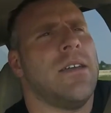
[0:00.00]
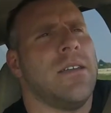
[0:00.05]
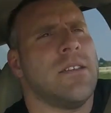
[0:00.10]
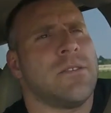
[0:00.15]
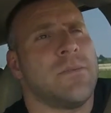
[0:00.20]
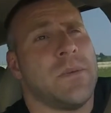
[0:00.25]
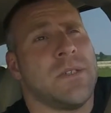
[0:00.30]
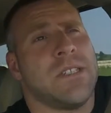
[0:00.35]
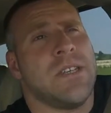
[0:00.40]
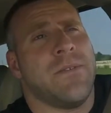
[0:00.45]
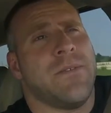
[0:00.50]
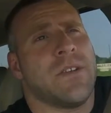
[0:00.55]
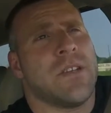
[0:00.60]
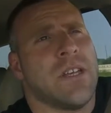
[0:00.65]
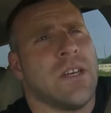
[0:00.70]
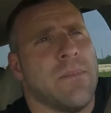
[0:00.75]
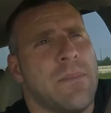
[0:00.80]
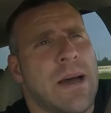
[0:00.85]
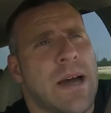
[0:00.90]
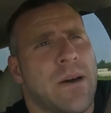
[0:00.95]

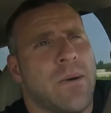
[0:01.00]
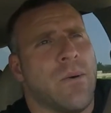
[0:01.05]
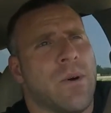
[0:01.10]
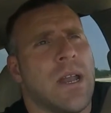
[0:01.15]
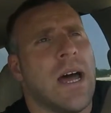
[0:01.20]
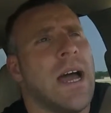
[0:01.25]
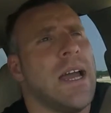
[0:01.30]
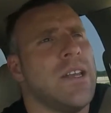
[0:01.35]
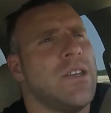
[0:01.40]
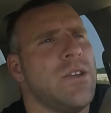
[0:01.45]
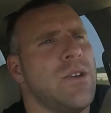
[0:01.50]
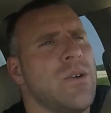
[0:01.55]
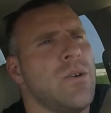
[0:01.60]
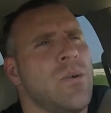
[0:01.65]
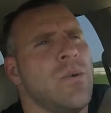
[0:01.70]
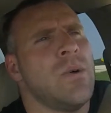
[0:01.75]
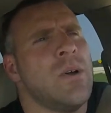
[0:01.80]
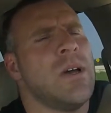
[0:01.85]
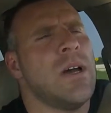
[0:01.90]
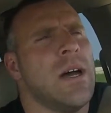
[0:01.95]
specifically about what I
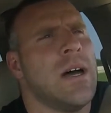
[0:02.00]
do.